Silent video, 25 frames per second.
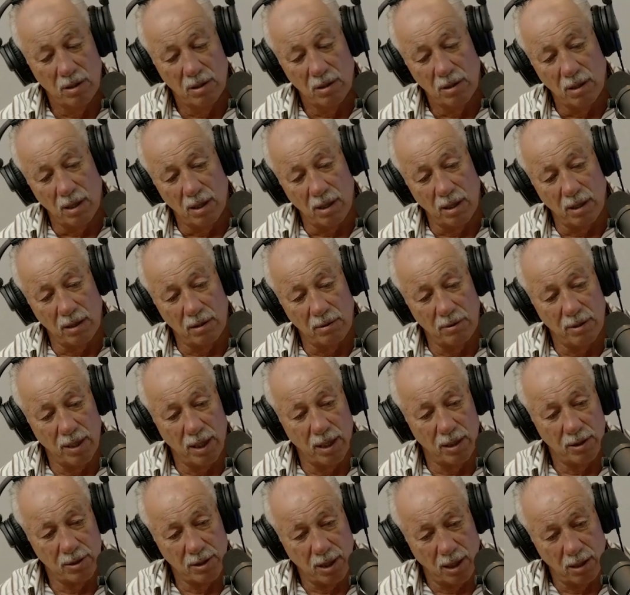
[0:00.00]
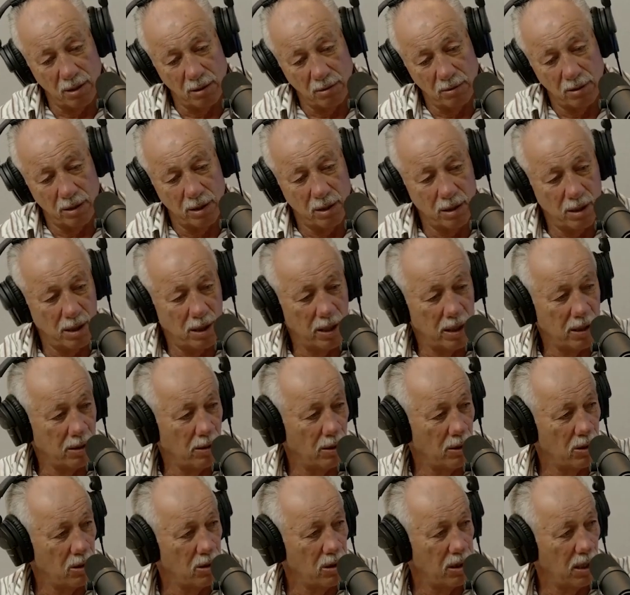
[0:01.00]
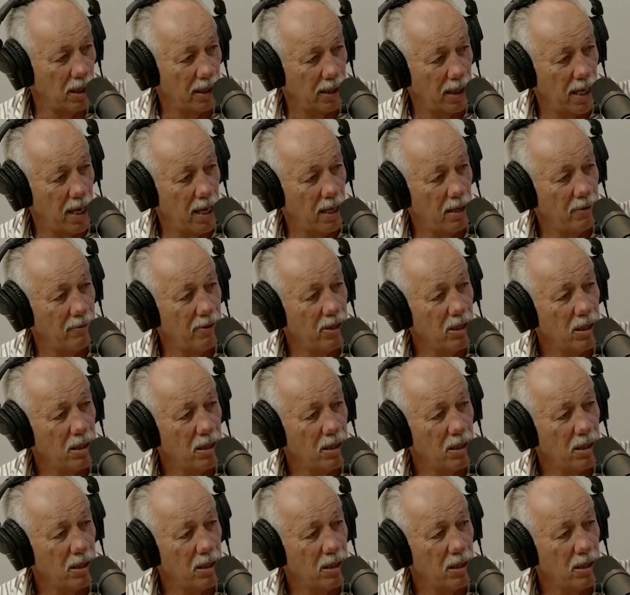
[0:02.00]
And so he got a sling out of it.